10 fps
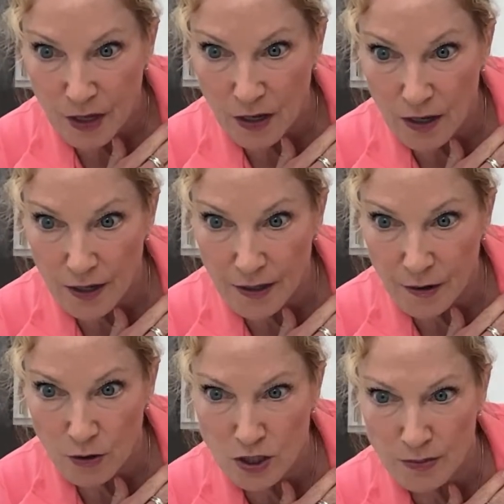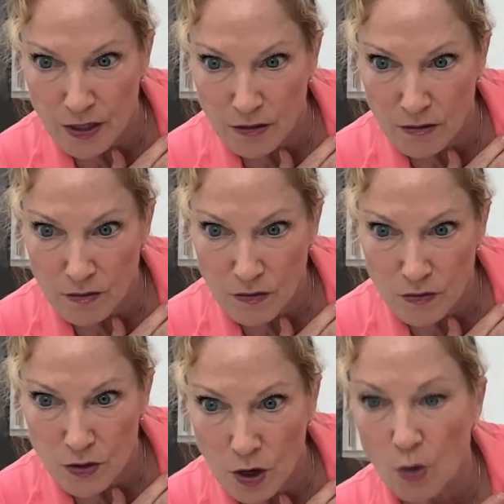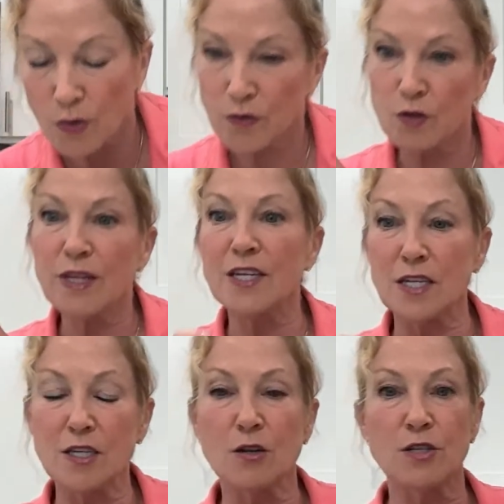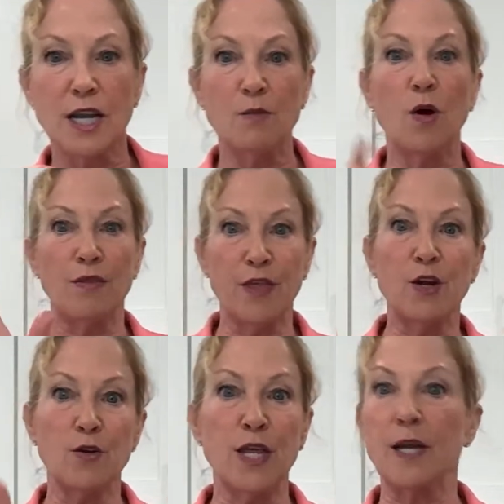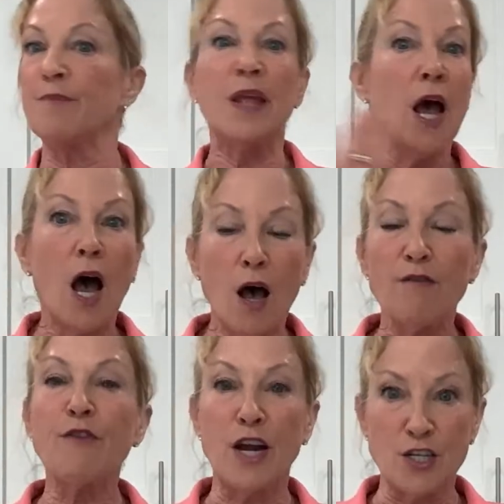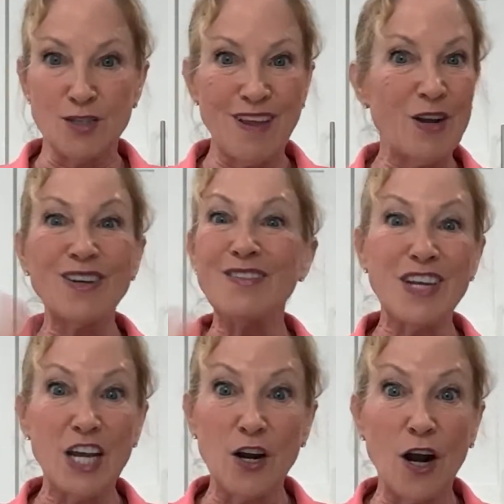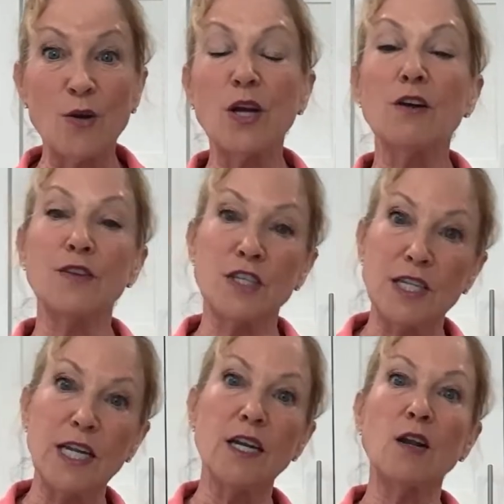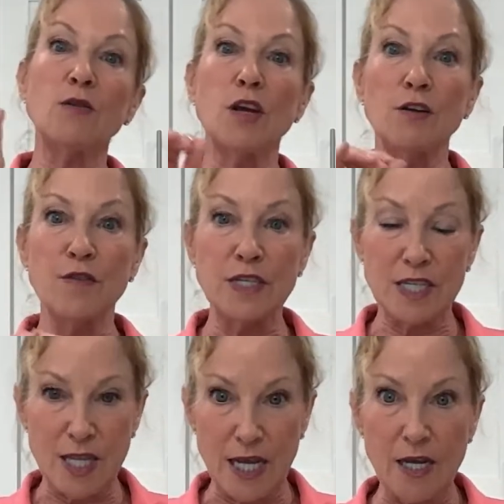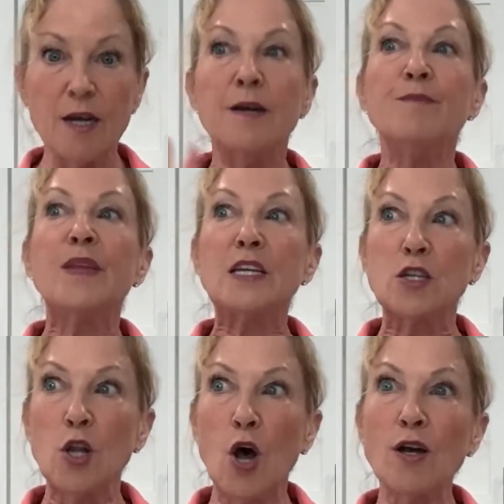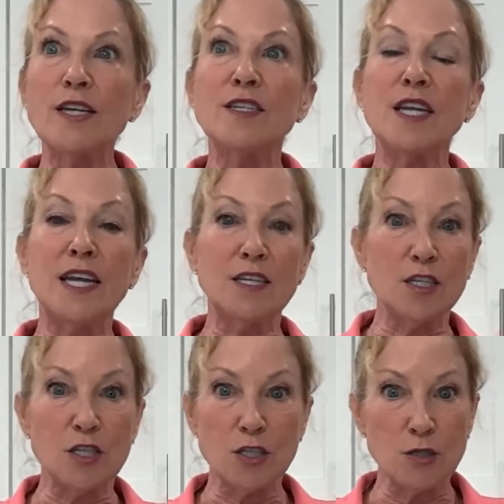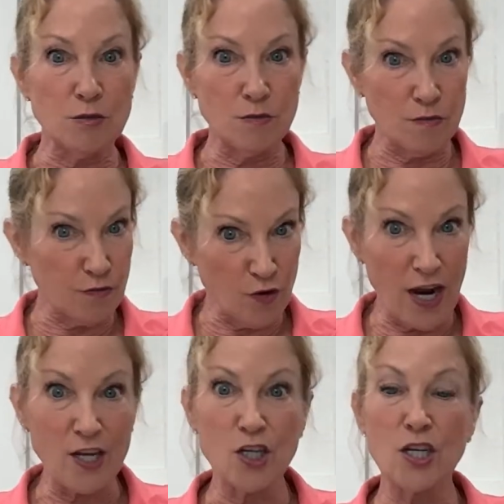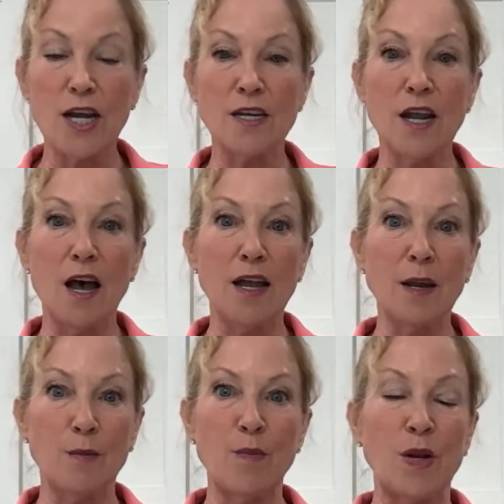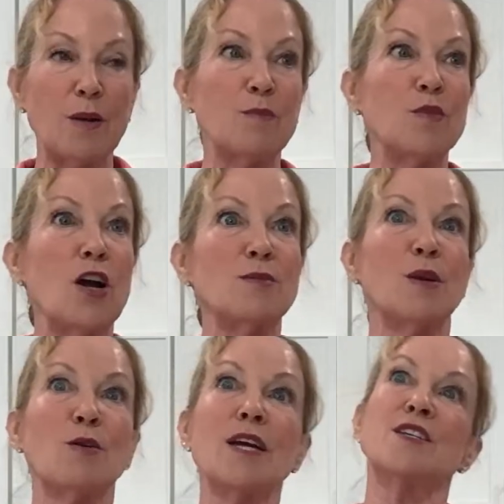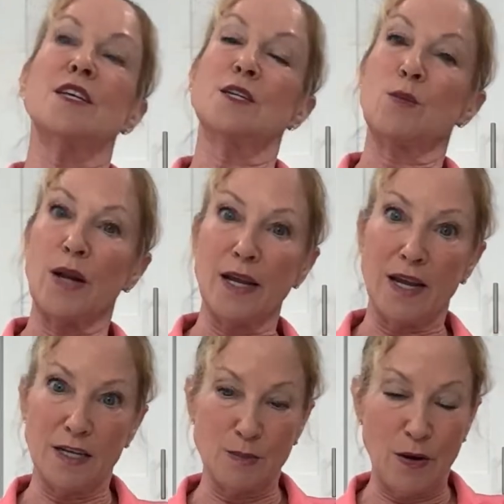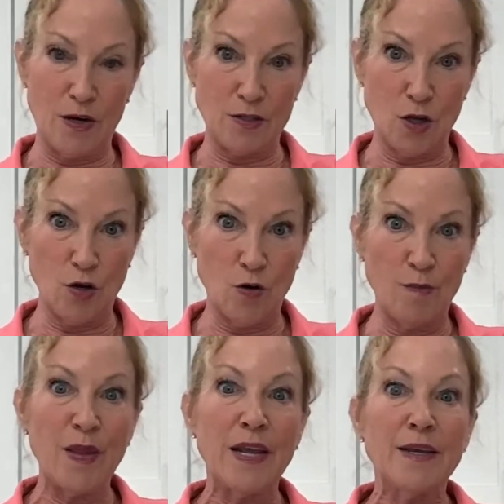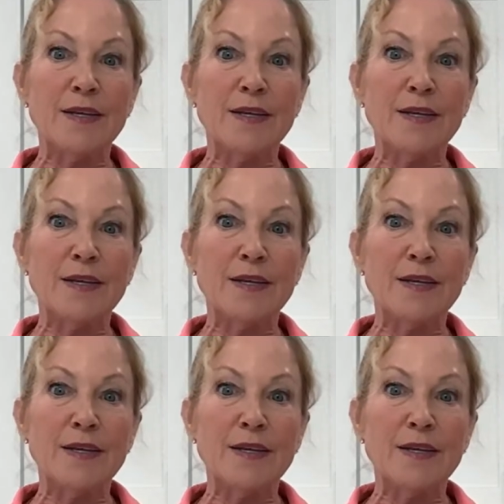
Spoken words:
or somebody Lisa's still same one, thin or thick, fresh. I don't even care. I don't care if it's thin. I don't care if it's thick, as long as it's fresh and not, what drives me crazy is when I get asparagus home,